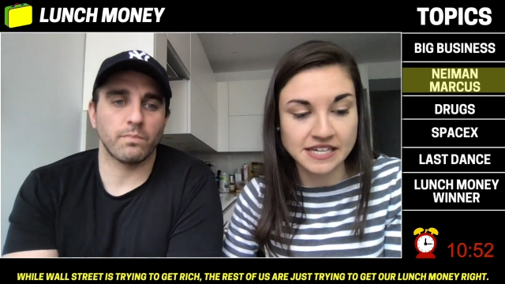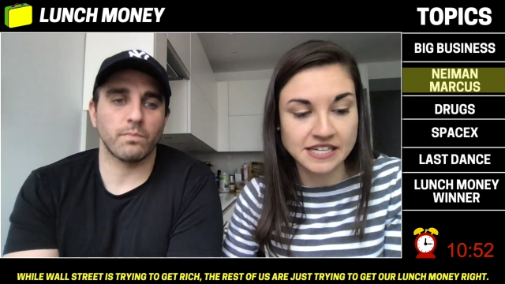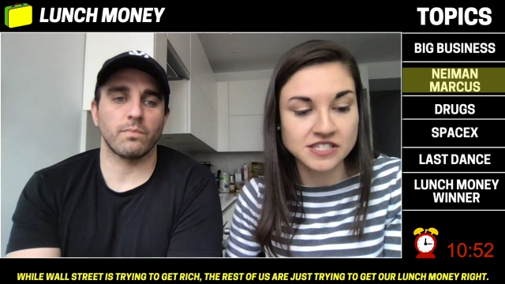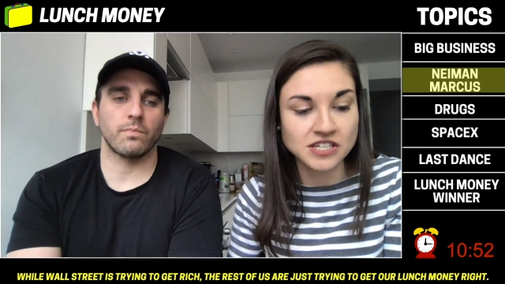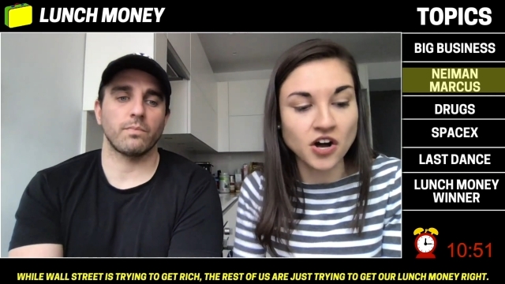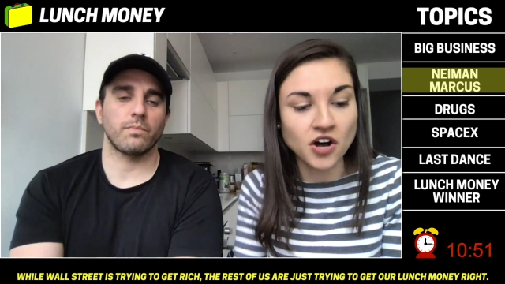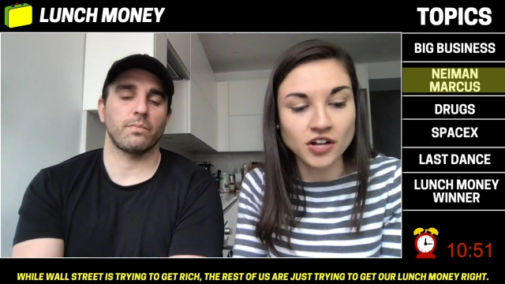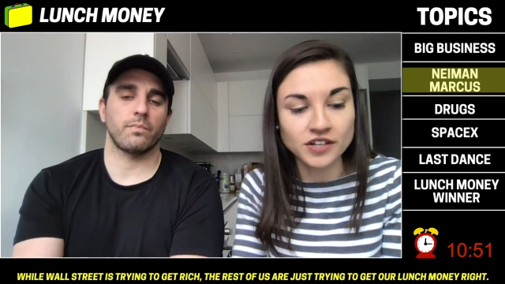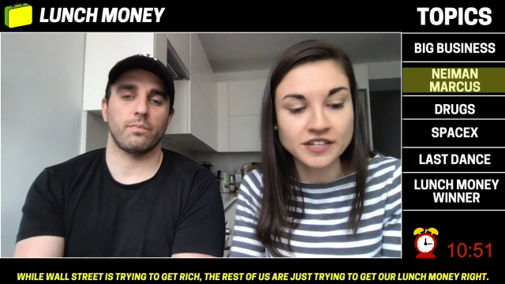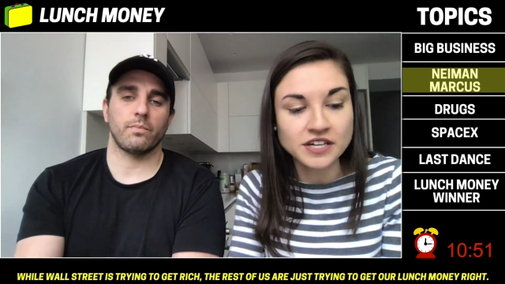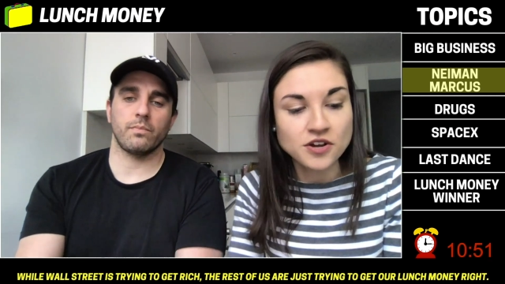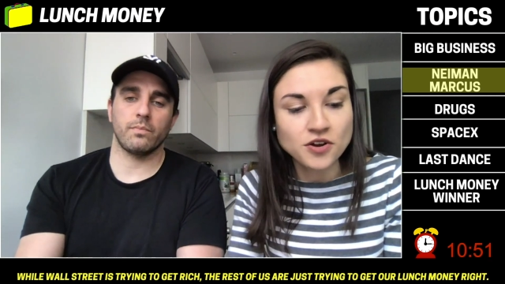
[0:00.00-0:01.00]
Speaker 1: It's
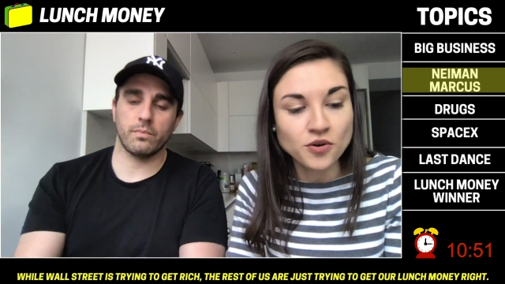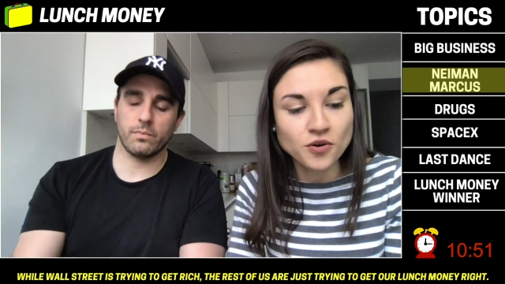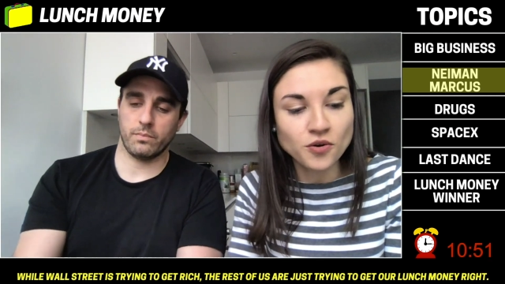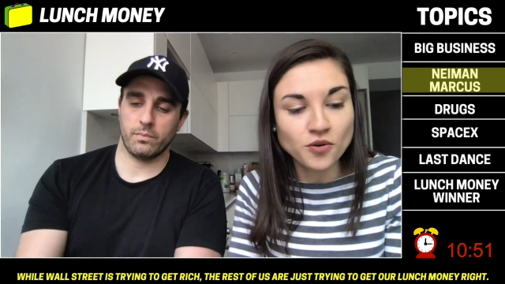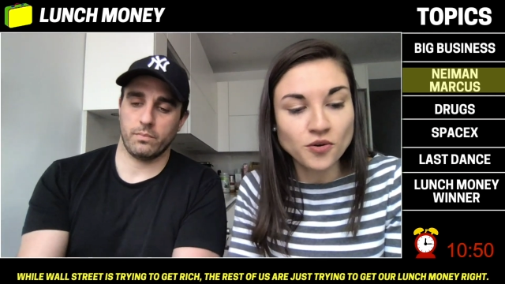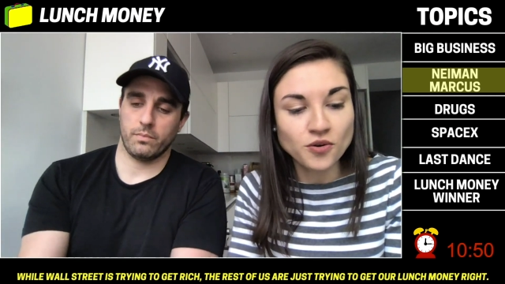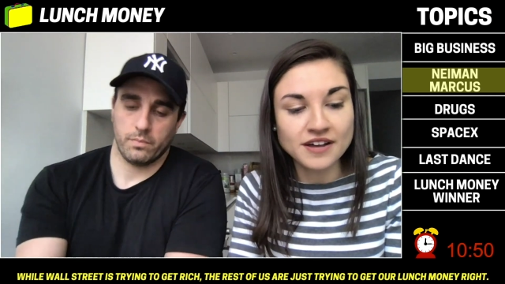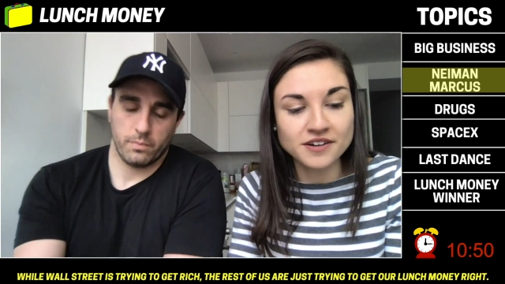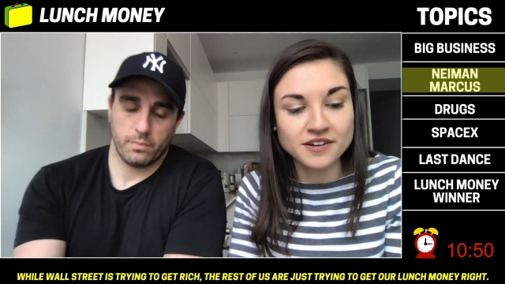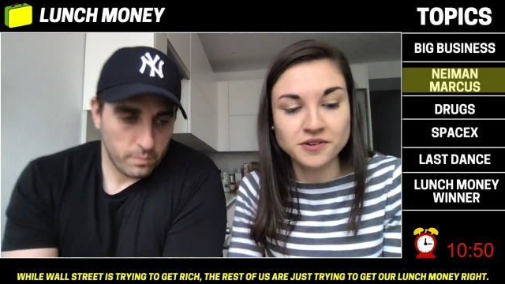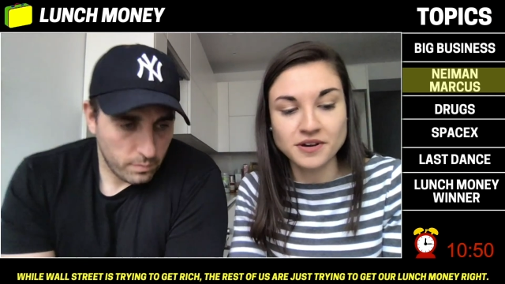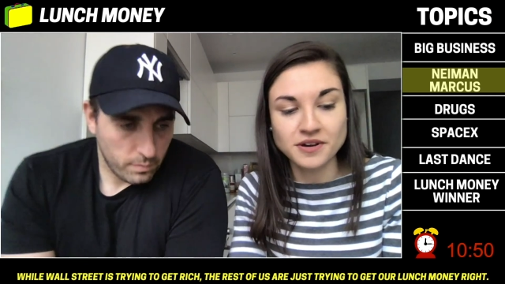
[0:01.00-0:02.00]
called, I
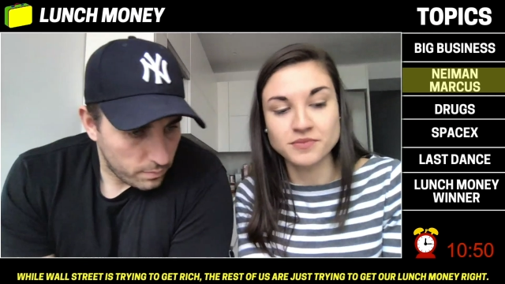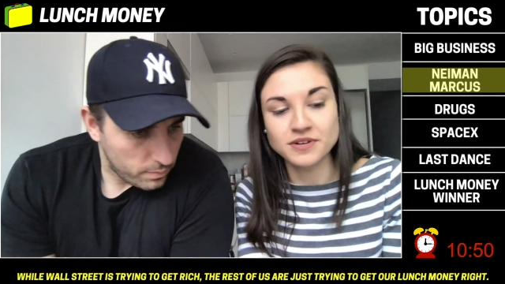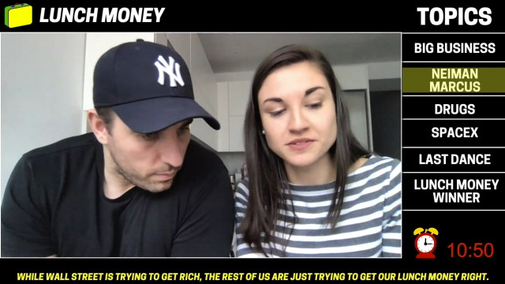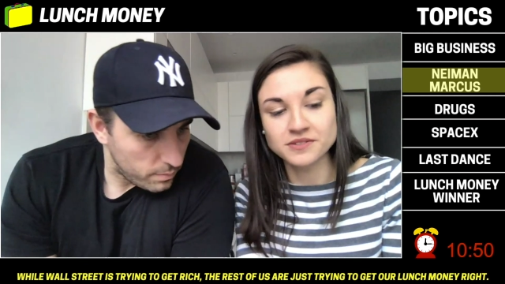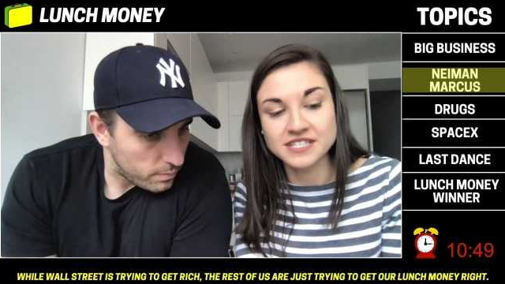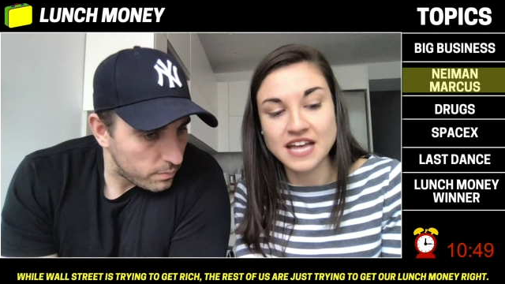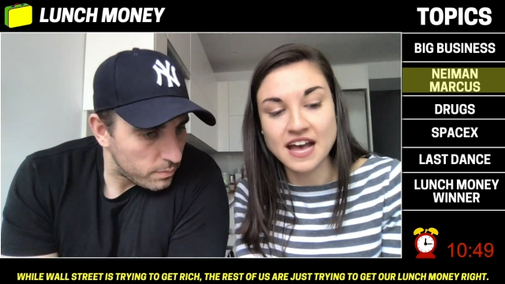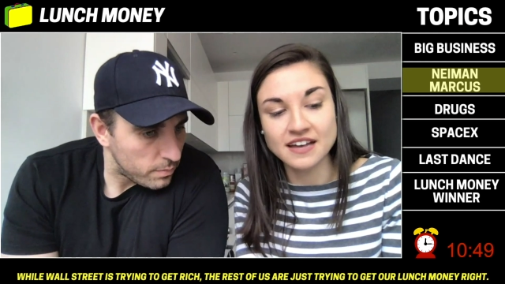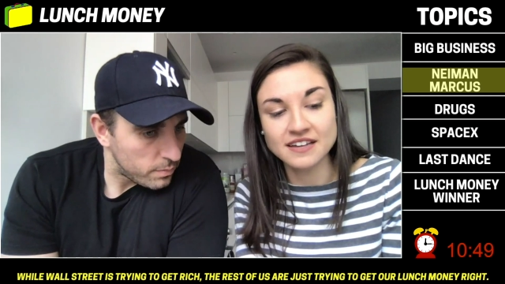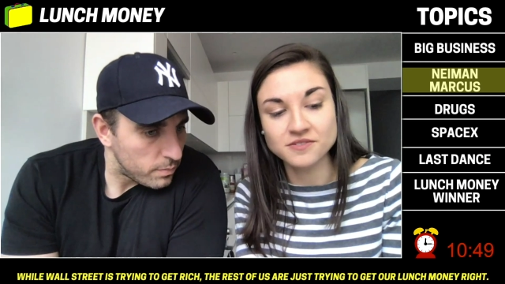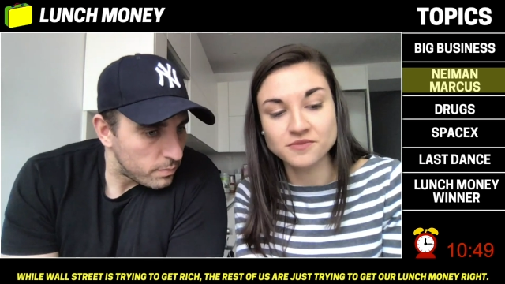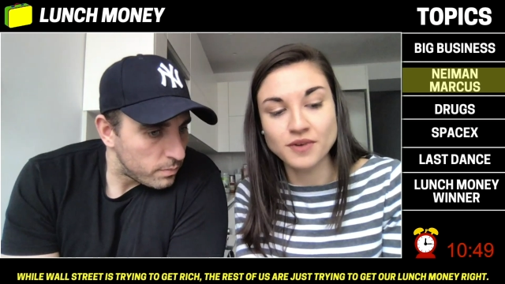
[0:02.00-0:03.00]
don't know how to pronounce
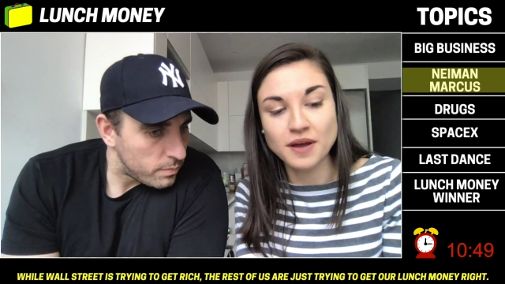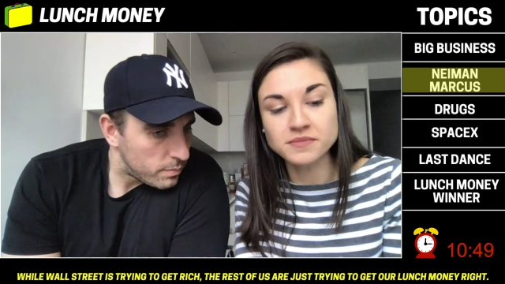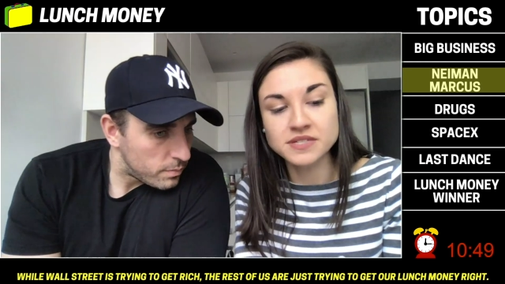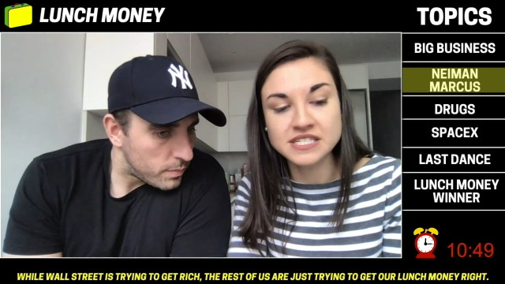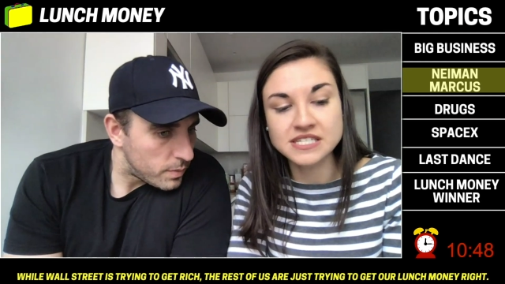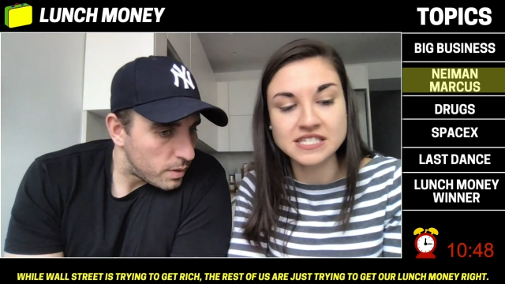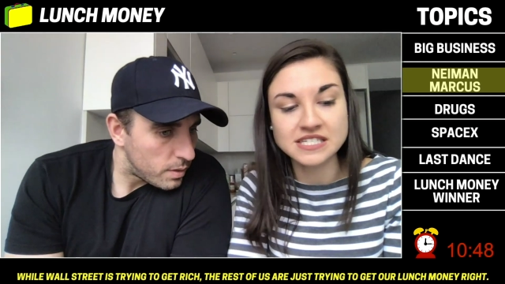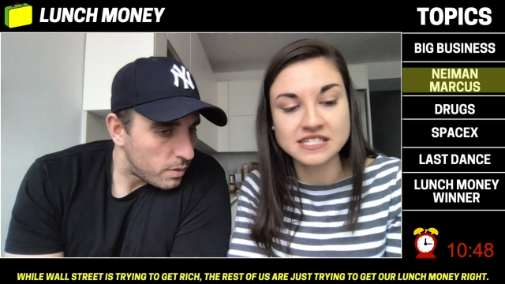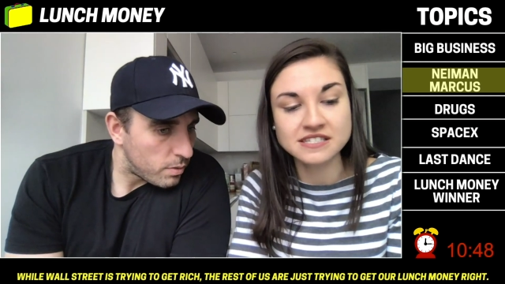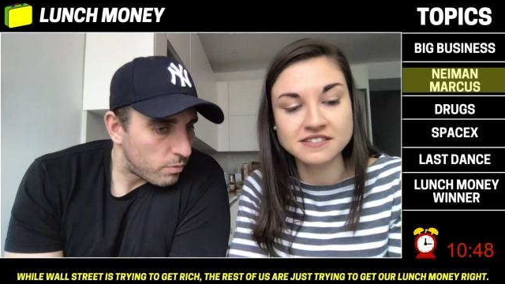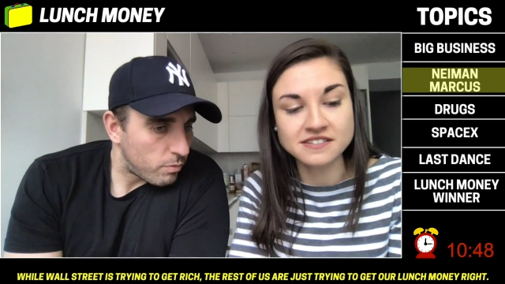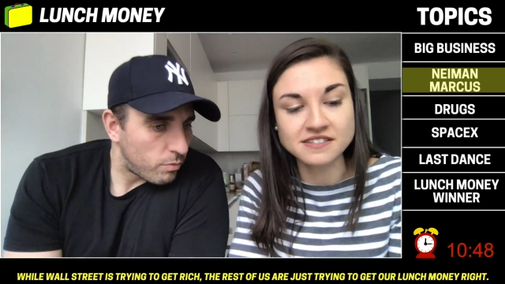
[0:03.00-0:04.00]
that,
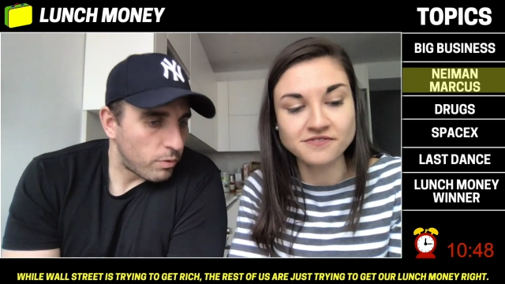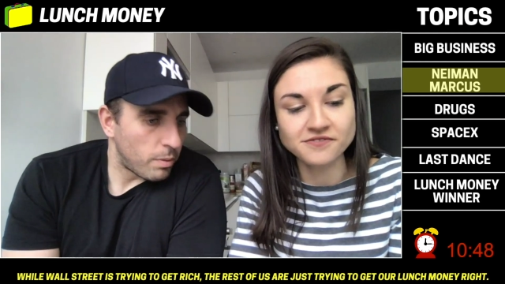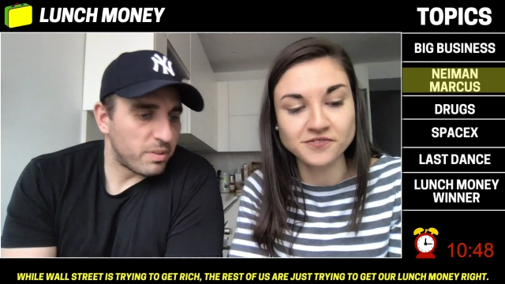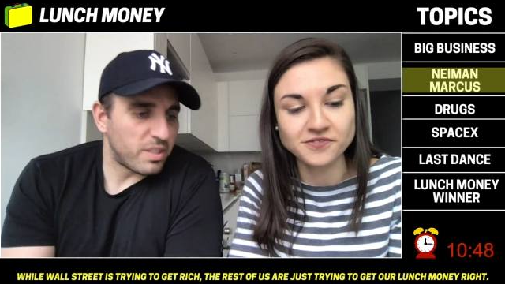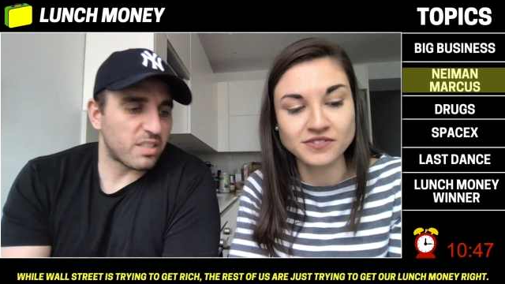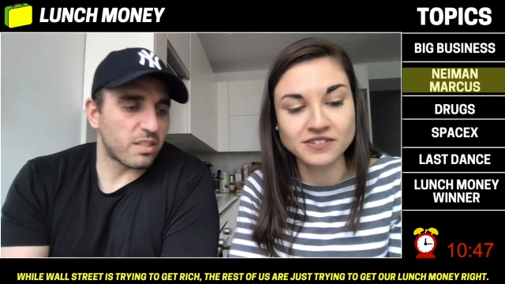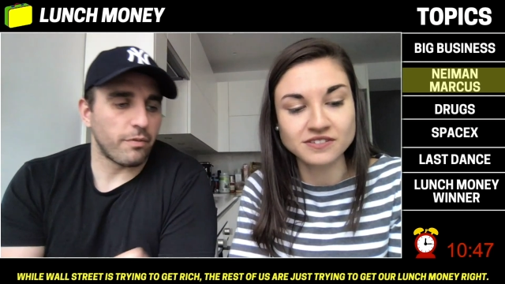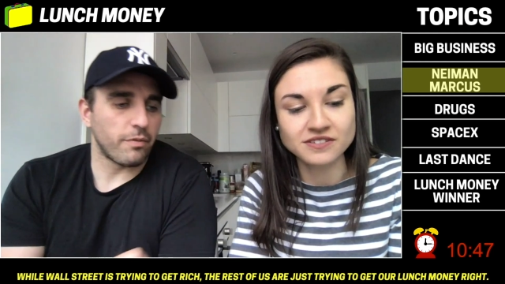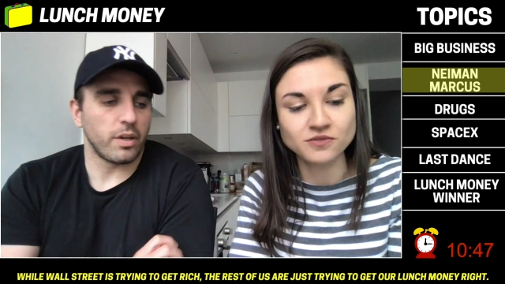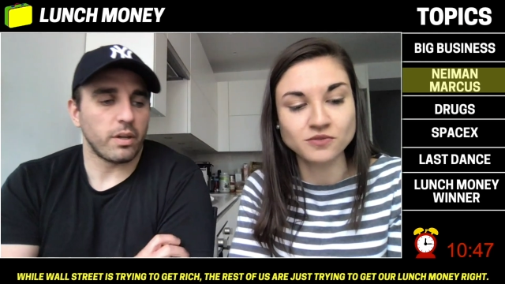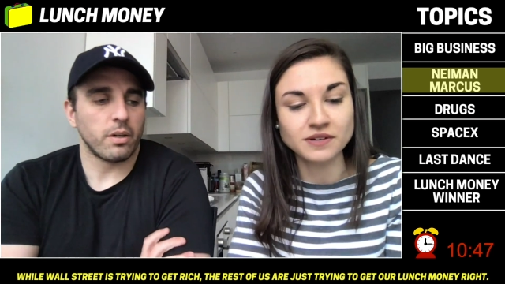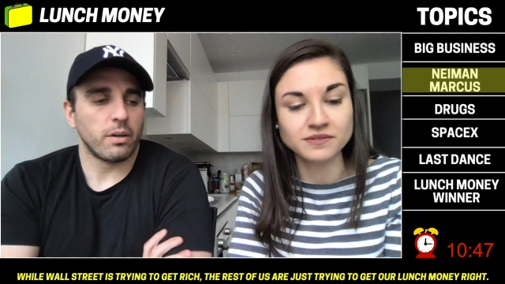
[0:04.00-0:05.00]
remdesivir.
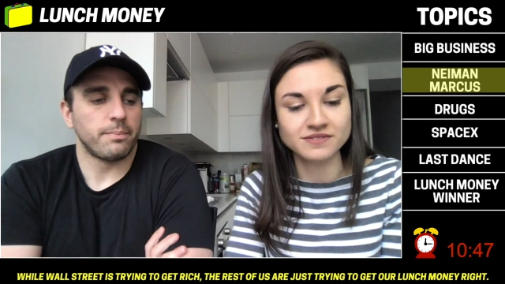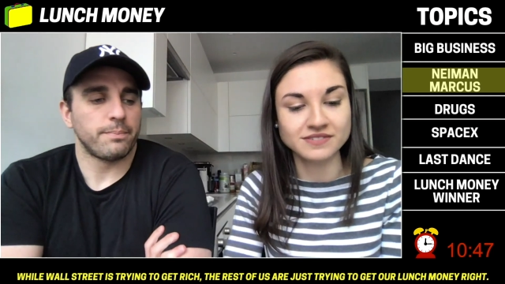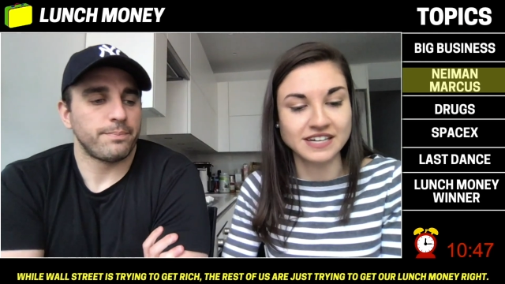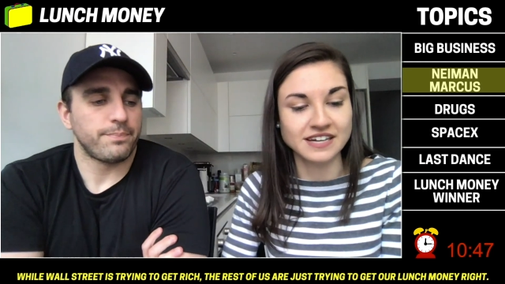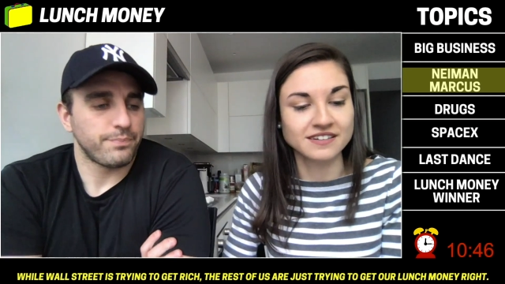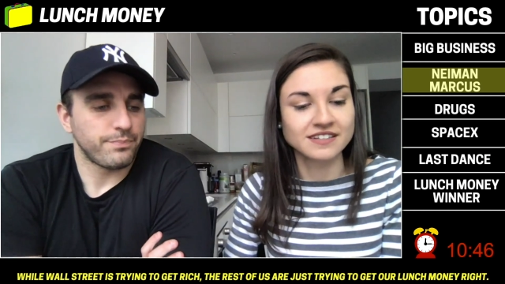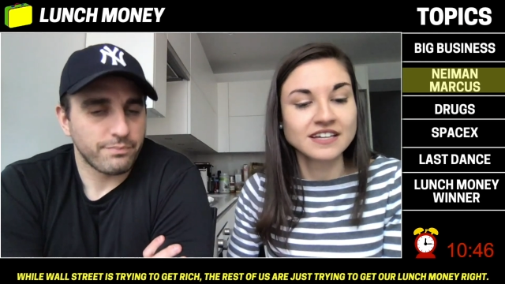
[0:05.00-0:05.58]
Remdesivir. Rem, yeah.